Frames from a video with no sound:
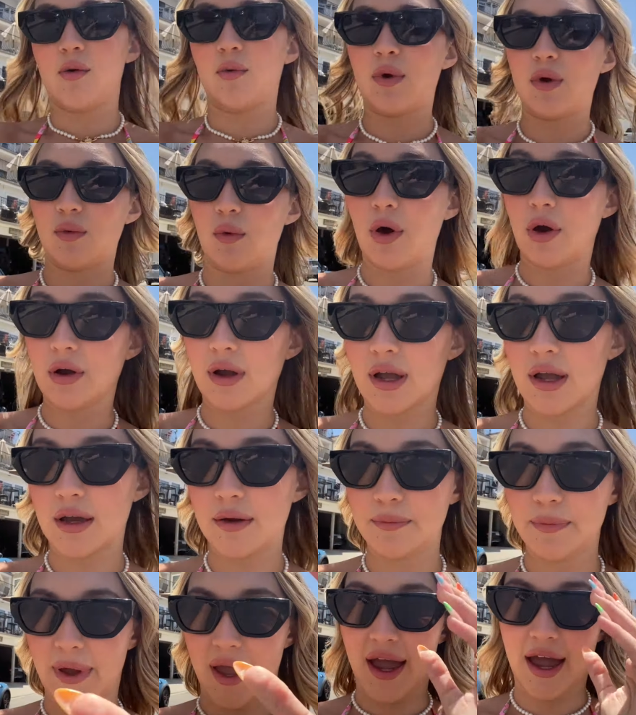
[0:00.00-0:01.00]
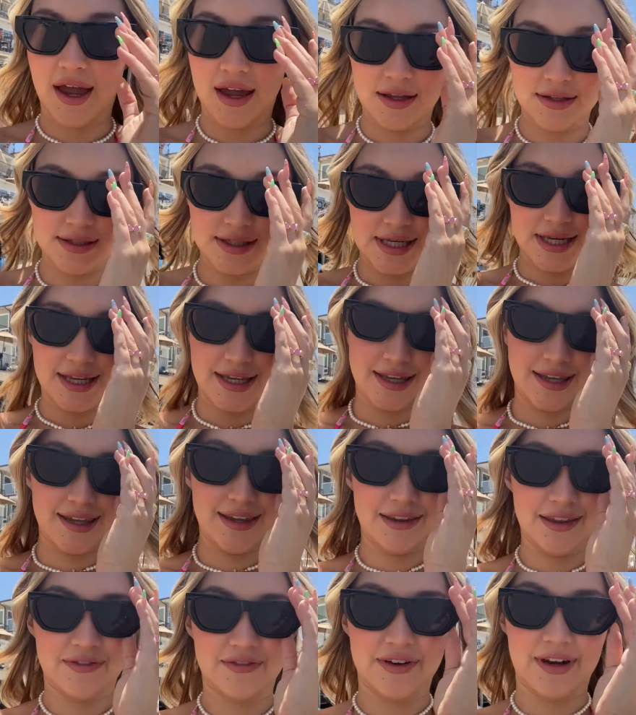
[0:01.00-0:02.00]
We woke up at
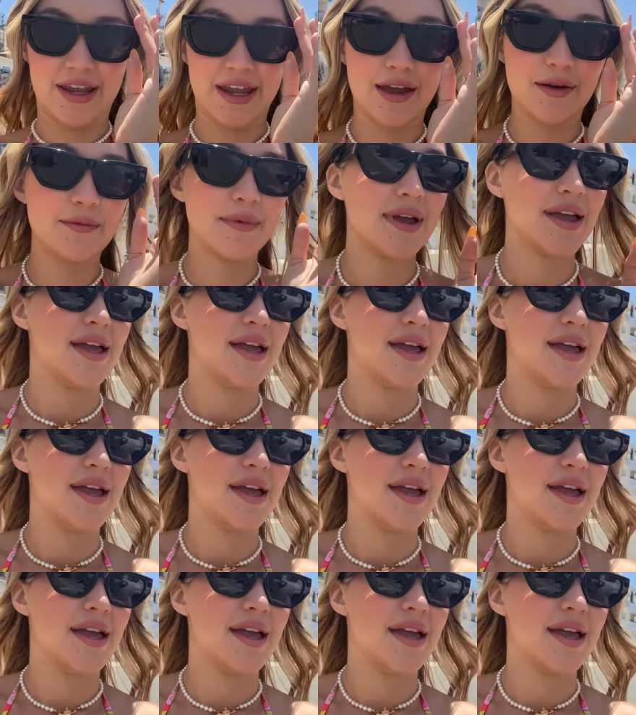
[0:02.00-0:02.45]
11 a.m.